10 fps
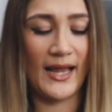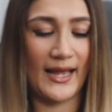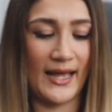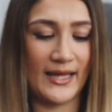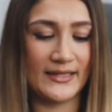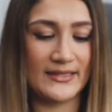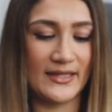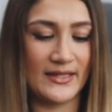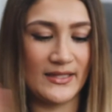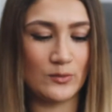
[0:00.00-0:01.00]
And
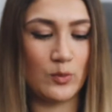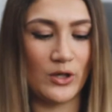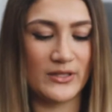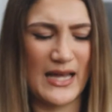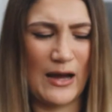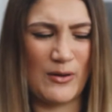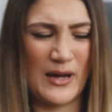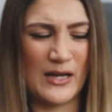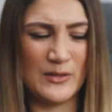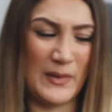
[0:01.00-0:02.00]
these worked out
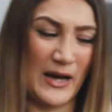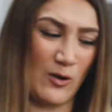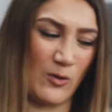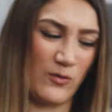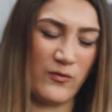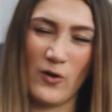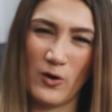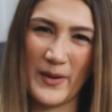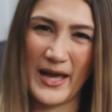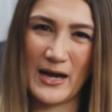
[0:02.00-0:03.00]
at about
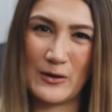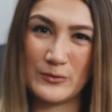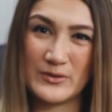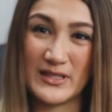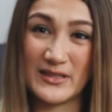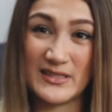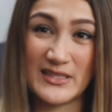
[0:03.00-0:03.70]
£4 in the